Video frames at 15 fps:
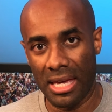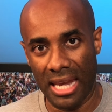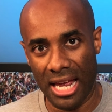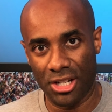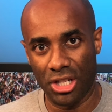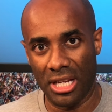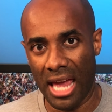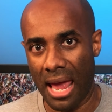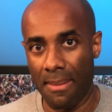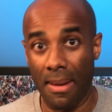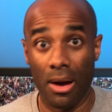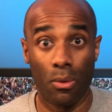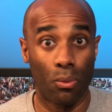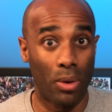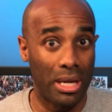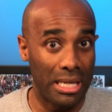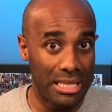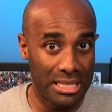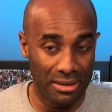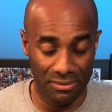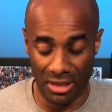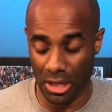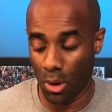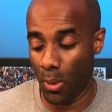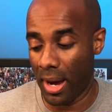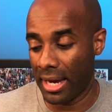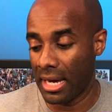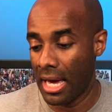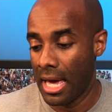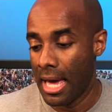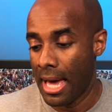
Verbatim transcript: It actually came back relatively quick.